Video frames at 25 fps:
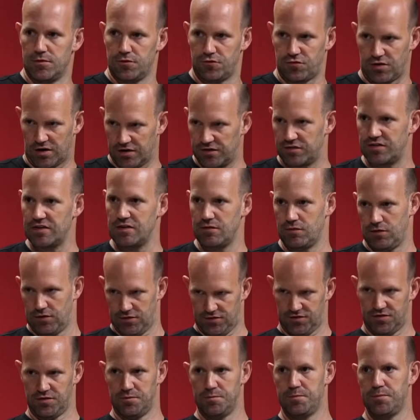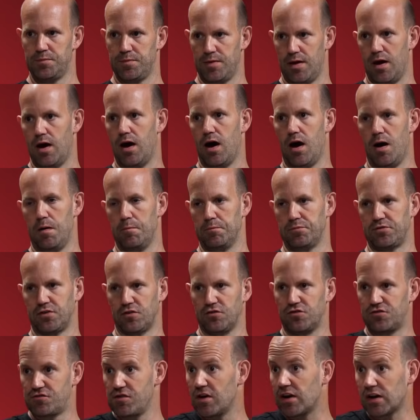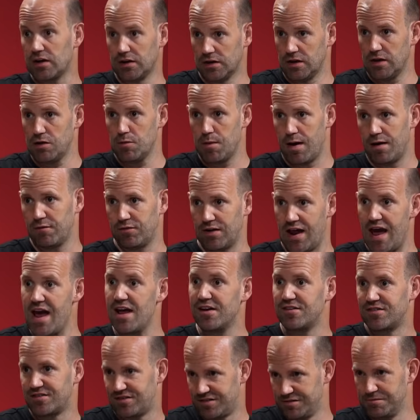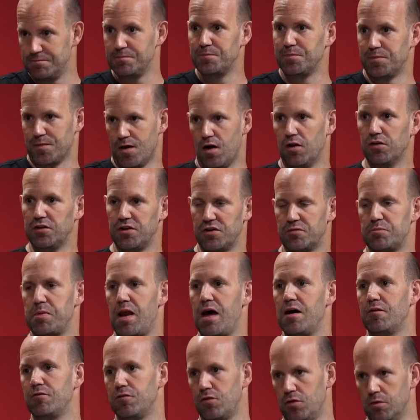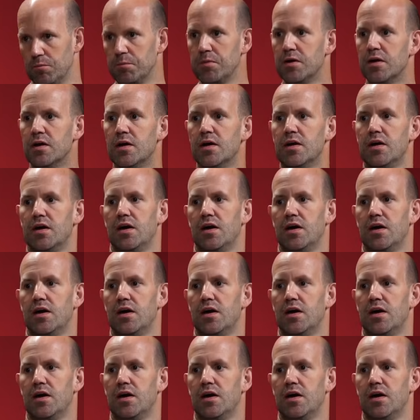transceivers. So strictly you have less on this platform.